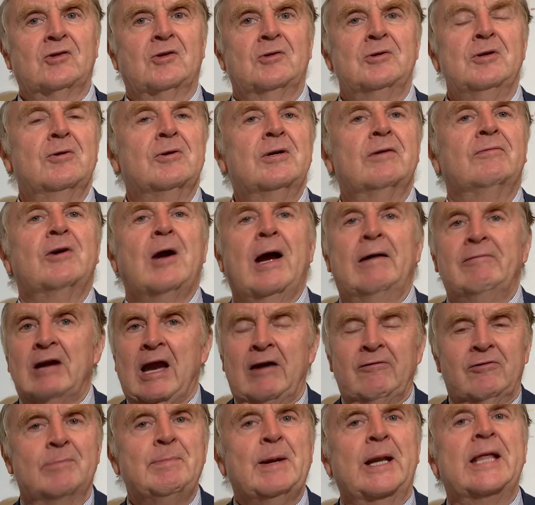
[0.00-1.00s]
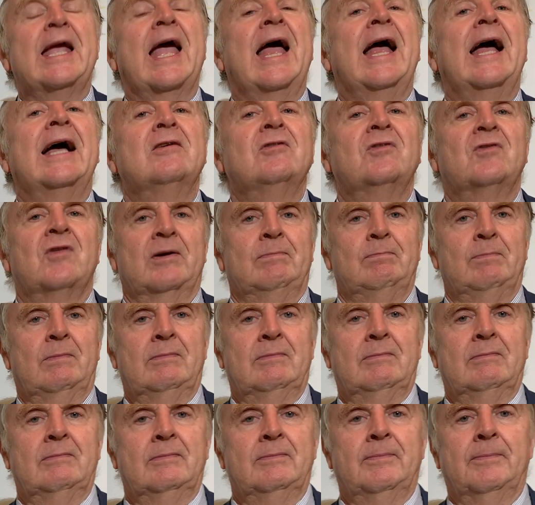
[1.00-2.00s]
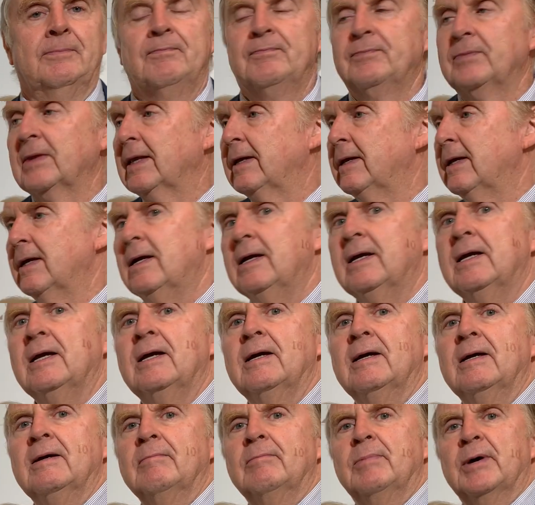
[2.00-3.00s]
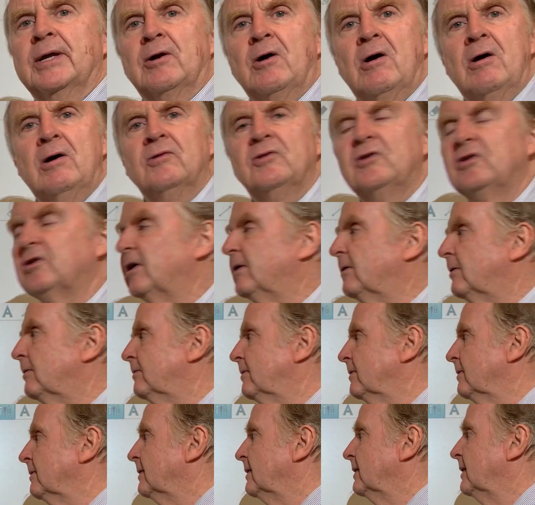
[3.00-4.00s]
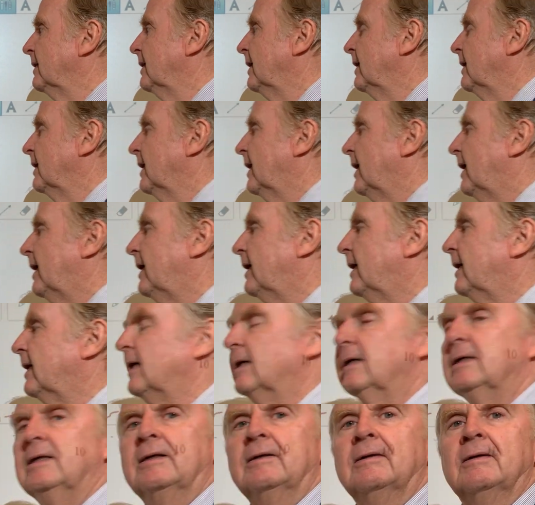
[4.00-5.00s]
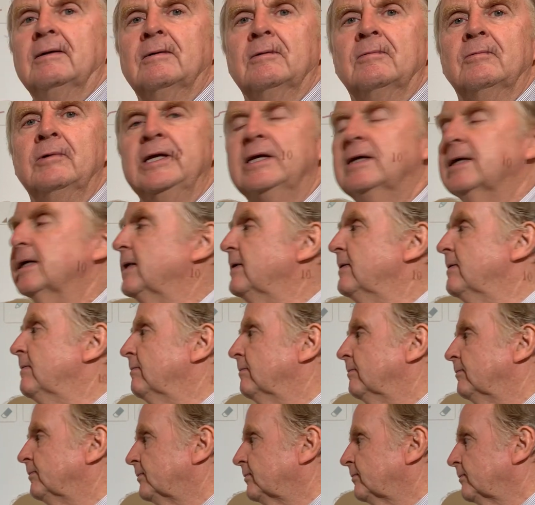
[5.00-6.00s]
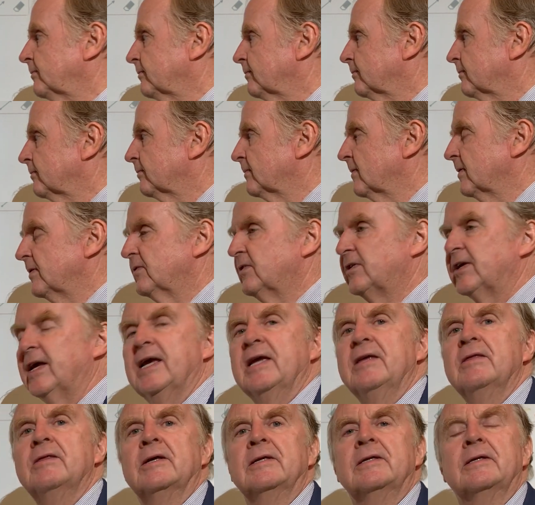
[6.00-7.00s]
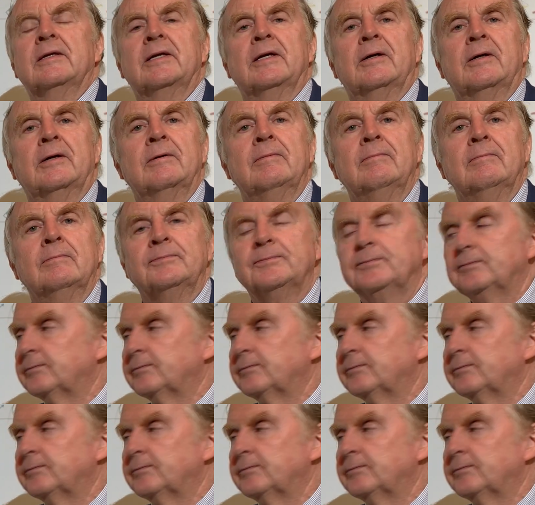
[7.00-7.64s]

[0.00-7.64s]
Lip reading: are universal. Everybody has them. But also, we can say that they're